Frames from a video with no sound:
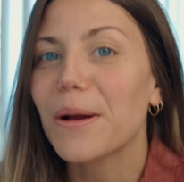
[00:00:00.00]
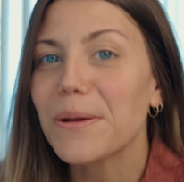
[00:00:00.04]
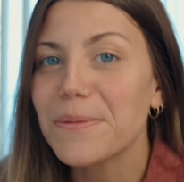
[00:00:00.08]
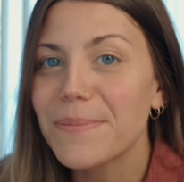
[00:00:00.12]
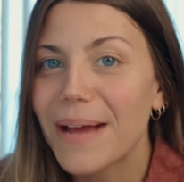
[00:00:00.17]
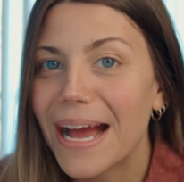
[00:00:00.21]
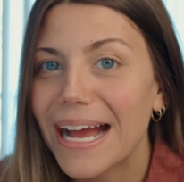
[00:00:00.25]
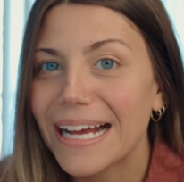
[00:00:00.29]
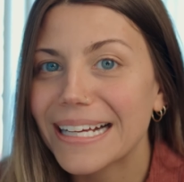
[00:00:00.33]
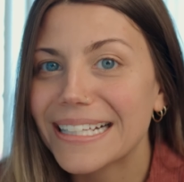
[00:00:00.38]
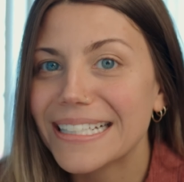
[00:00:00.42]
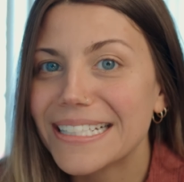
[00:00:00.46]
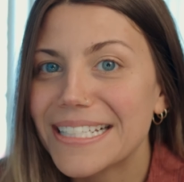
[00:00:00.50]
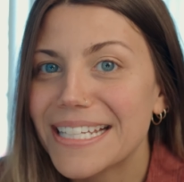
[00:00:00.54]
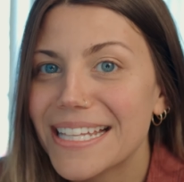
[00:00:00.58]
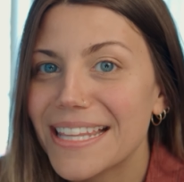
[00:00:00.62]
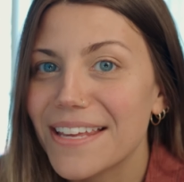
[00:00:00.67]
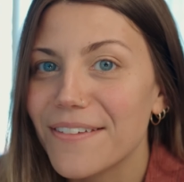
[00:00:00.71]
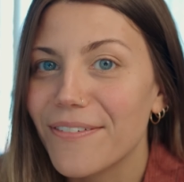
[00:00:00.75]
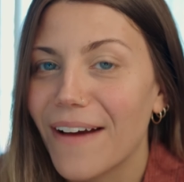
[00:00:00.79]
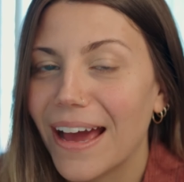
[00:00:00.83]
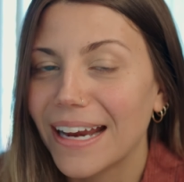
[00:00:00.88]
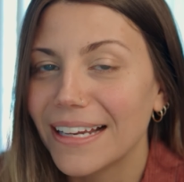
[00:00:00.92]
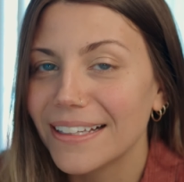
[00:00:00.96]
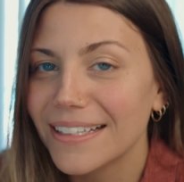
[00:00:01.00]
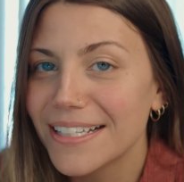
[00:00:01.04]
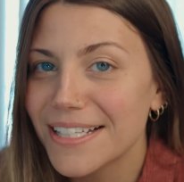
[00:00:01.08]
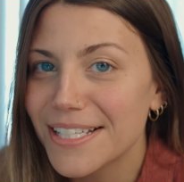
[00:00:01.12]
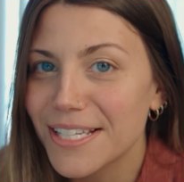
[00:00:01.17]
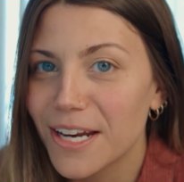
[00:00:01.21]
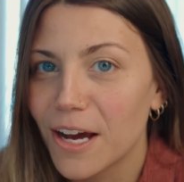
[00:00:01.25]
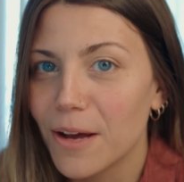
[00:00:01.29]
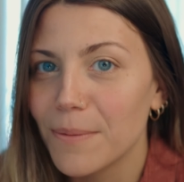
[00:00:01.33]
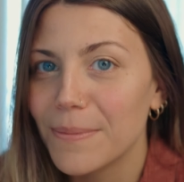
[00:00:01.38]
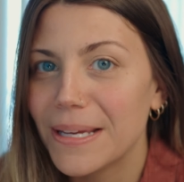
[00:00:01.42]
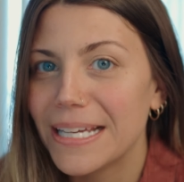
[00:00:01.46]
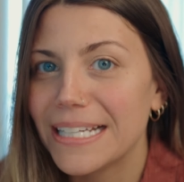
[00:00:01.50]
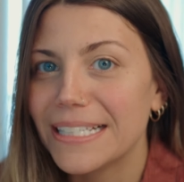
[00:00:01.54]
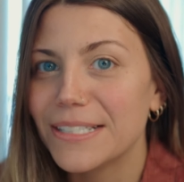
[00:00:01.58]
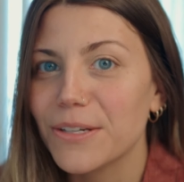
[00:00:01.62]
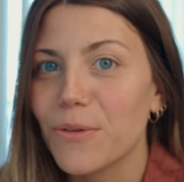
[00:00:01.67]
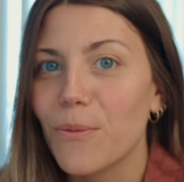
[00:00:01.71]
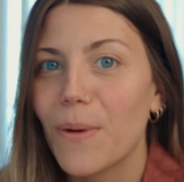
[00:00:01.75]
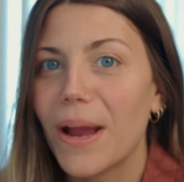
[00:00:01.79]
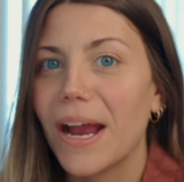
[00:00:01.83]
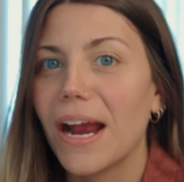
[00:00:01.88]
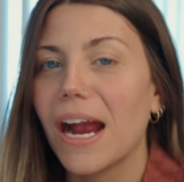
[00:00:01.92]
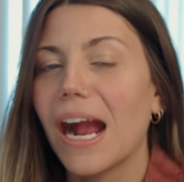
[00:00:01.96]
Welcome back to the final
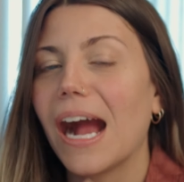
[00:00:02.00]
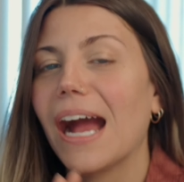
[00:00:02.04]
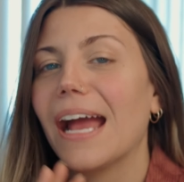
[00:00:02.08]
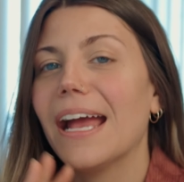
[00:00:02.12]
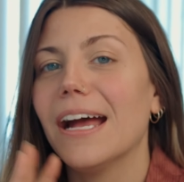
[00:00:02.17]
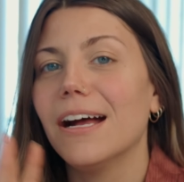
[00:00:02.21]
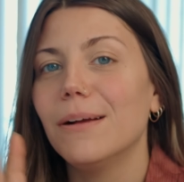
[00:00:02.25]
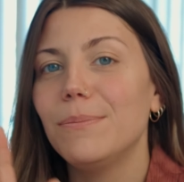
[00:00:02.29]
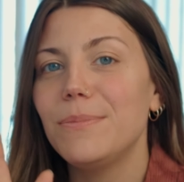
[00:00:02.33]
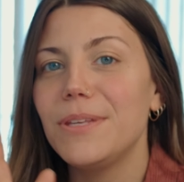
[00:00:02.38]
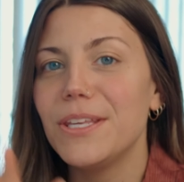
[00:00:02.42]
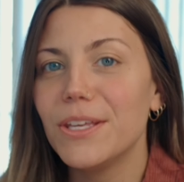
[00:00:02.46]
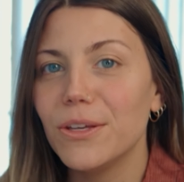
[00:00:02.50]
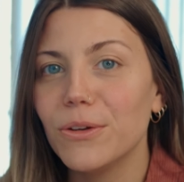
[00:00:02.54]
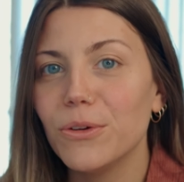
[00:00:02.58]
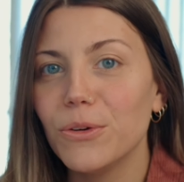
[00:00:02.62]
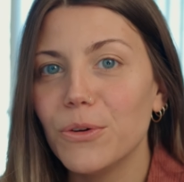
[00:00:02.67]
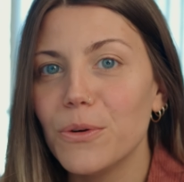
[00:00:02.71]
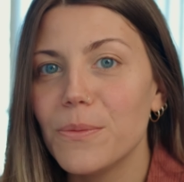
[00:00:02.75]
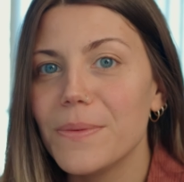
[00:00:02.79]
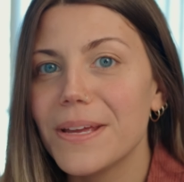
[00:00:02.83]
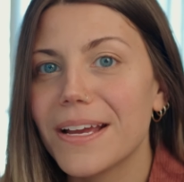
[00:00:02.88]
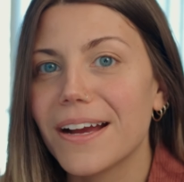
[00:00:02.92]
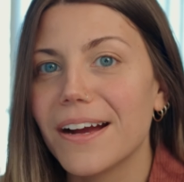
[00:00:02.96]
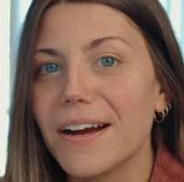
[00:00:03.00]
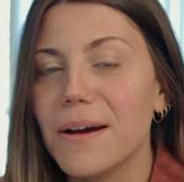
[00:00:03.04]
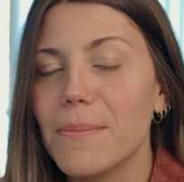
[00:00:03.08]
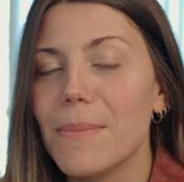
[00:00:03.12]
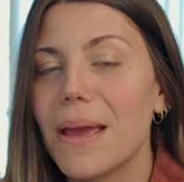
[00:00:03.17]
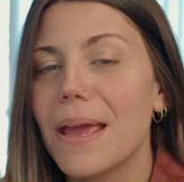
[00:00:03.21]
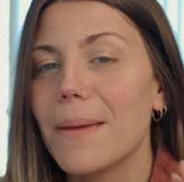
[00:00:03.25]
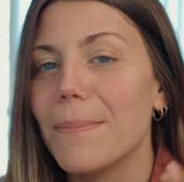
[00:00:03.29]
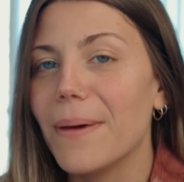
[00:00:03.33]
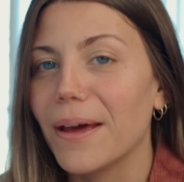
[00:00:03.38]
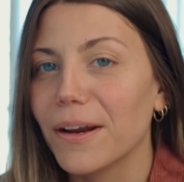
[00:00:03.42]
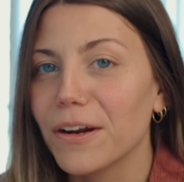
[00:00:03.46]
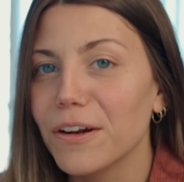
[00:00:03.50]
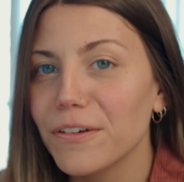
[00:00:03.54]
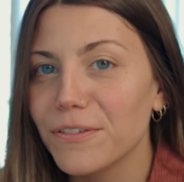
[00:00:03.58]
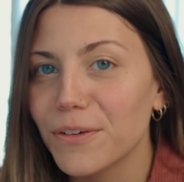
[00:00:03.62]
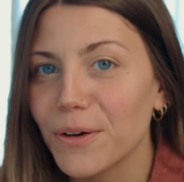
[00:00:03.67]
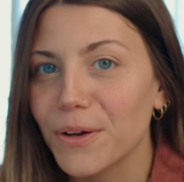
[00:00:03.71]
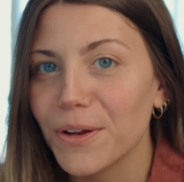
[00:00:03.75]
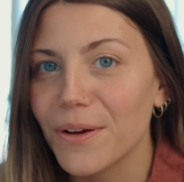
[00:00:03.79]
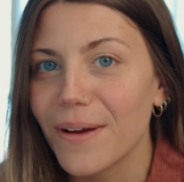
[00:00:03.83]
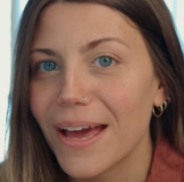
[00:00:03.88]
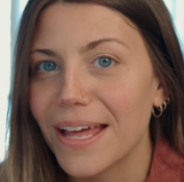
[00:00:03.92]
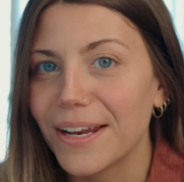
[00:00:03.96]
installment where I help you become a better
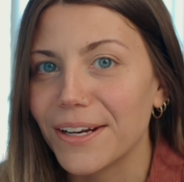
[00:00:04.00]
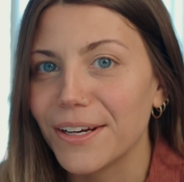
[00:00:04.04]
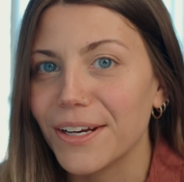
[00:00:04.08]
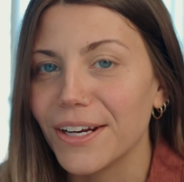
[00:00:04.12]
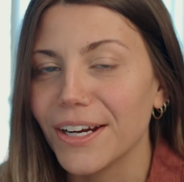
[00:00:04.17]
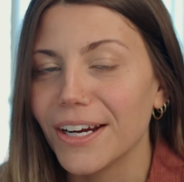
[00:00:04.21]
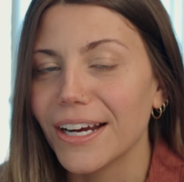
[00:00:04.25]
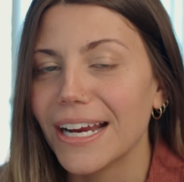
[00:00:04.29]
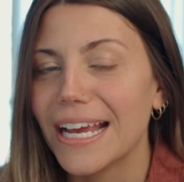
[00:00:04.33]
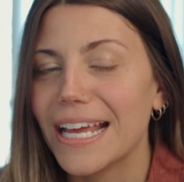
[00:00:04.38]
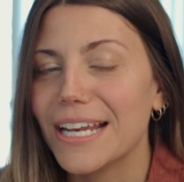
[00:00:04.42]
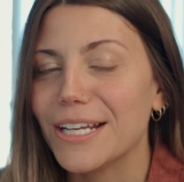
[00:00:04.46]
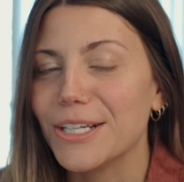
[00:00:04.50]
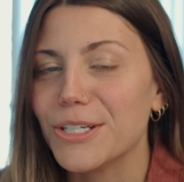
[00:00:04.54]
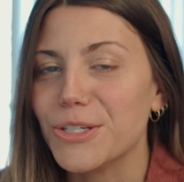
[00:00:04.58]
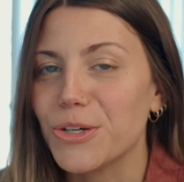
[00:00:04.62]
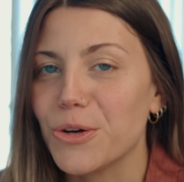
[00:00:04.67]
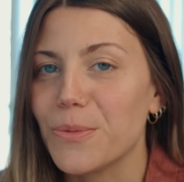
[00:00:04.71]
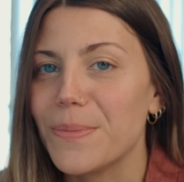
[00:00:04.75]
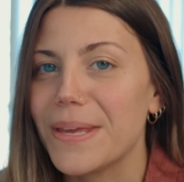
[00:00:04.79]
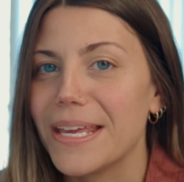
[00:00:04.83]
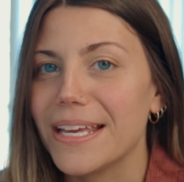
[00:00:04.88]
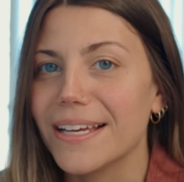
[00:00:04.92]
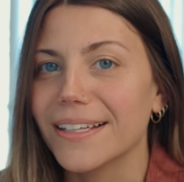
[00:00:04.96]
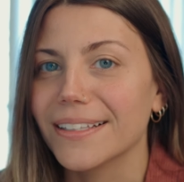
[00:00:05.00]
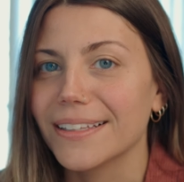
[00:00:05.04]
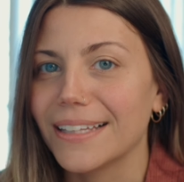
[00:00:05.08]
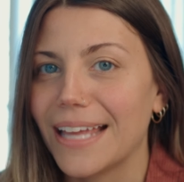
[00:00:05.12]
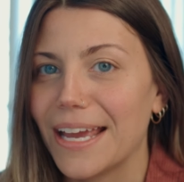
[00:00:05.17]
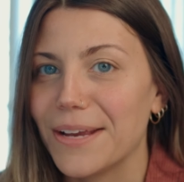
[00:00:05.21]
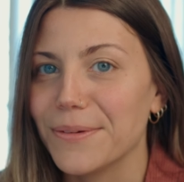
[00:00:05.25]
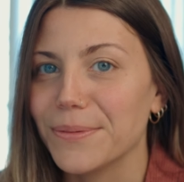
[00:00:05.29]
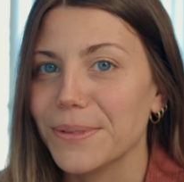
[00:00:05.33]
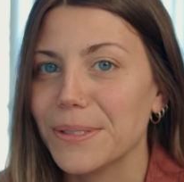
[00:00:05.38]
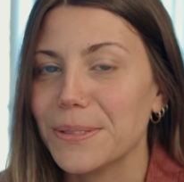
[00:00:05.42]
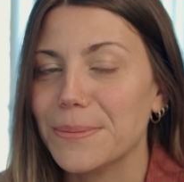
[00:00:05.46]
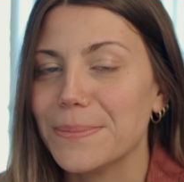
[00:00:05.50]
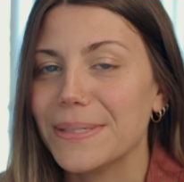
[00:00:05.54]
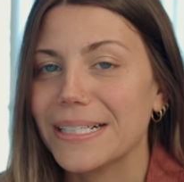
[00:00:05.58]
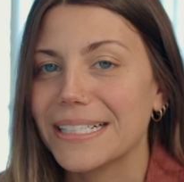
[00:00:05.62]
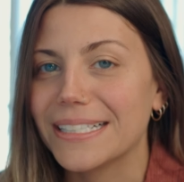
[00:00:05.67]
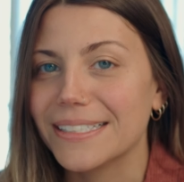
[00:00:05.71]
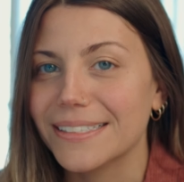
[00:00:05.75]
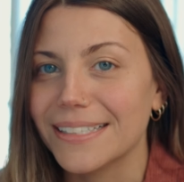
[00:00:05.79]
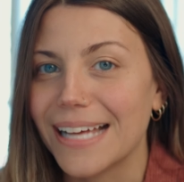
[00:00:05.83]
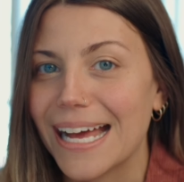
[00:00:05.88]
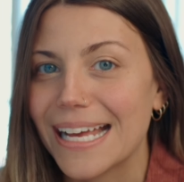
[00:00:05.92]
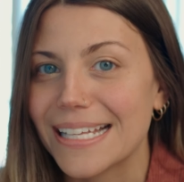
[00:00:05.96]
photo editor in Adobe Lightroom
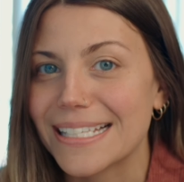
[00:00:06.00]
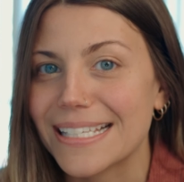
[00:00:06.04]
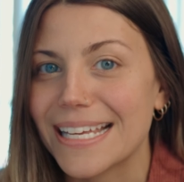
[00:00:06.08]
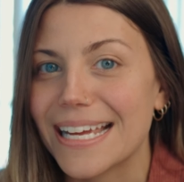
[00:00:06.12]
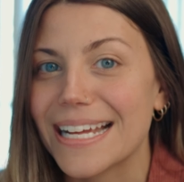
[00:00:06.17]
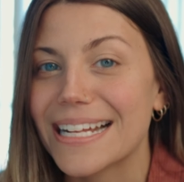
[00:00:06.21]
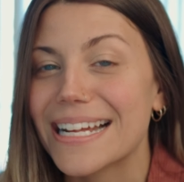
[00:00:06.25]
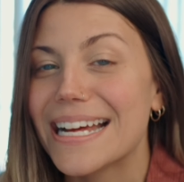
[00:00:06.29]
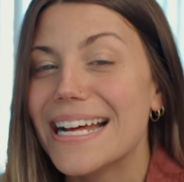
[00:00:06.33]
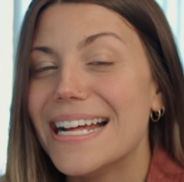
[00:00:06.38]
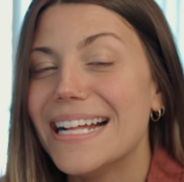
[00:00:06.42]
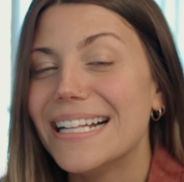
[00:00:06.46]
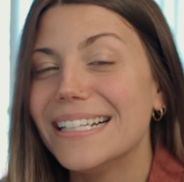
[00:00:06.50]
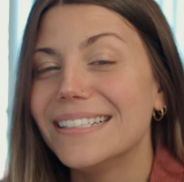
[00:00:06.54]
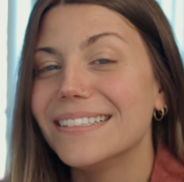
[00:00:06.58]
Classic.